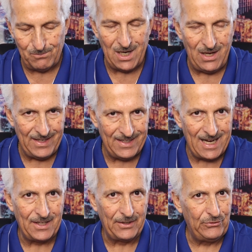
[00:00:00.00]
probably
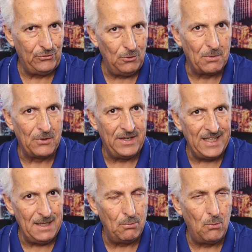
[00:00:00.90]
not a super
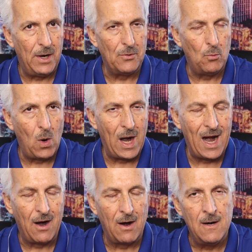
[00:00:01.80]
deep one
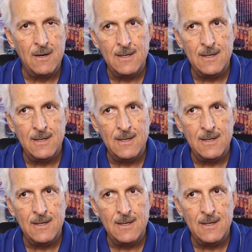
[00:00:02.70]
where...